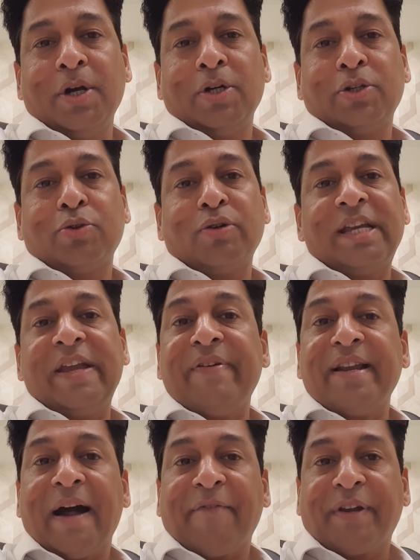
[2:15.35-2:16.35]
So
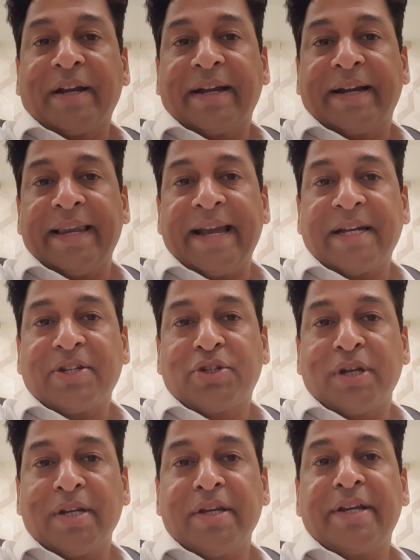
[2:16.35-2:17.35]
even after collection,